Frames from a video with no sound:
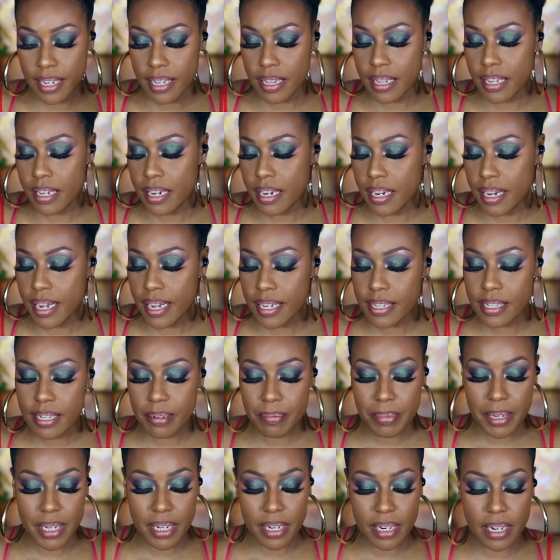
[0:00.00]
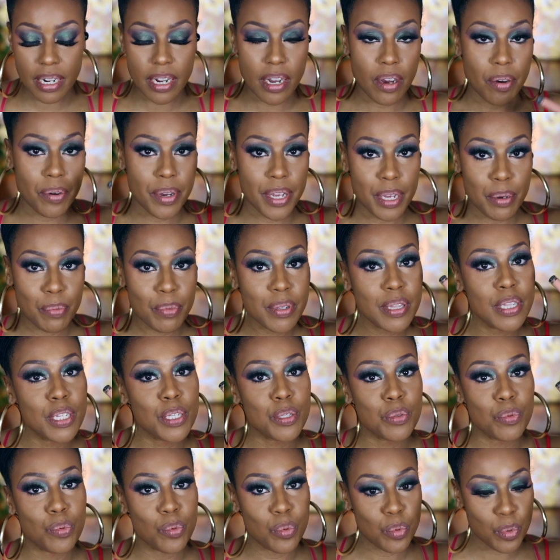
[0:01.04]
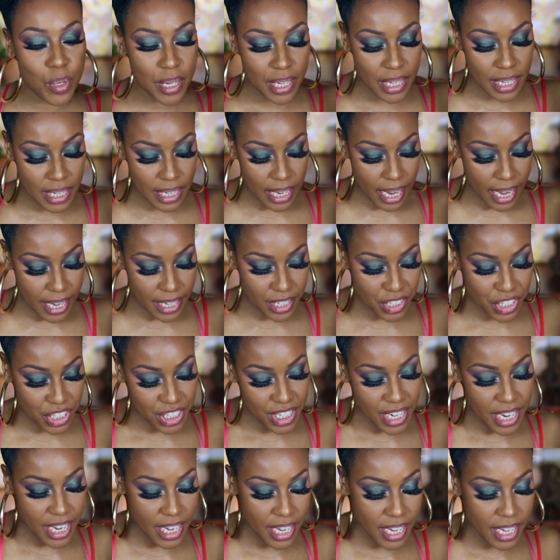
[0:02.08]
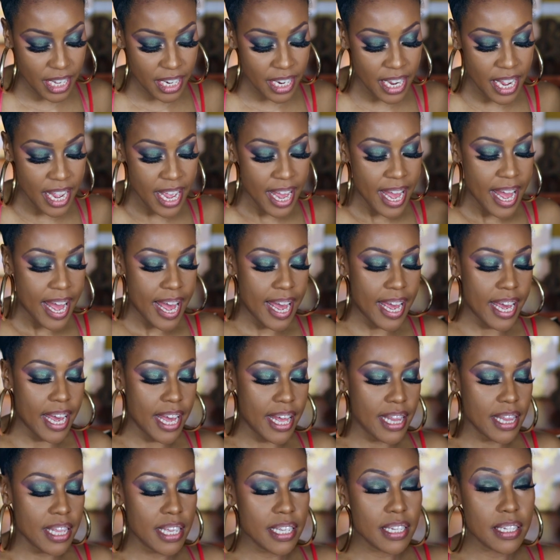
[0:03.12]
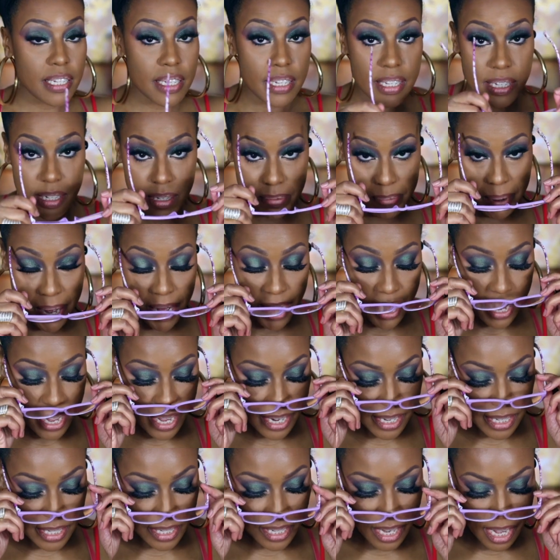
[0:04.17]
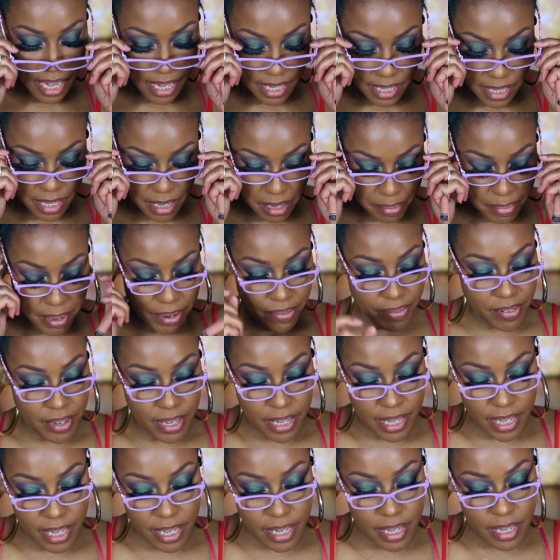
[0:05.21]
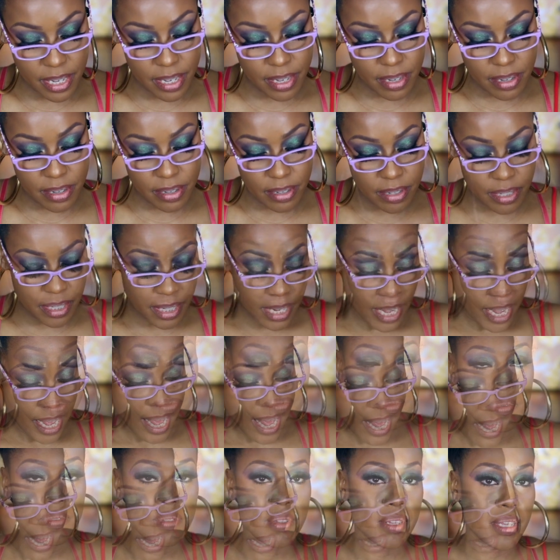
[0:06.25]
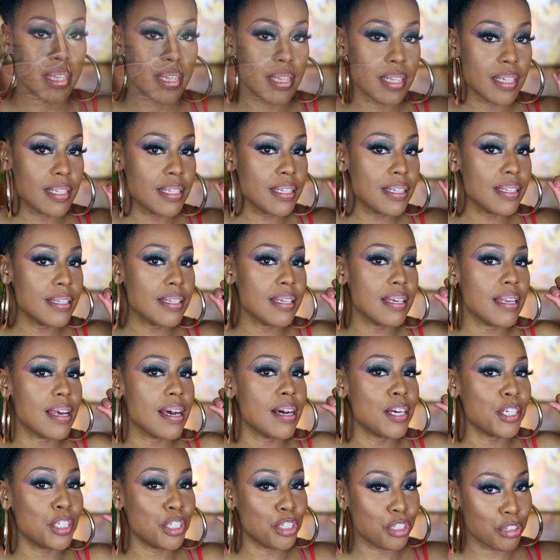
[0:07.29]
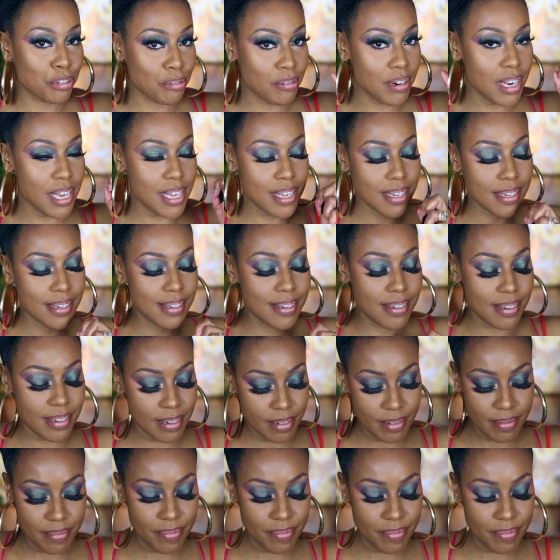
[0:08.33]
And then next I'm gonna go in with this really light shade. And this is by Anastasia Beverly Hills. And this is in Undressed.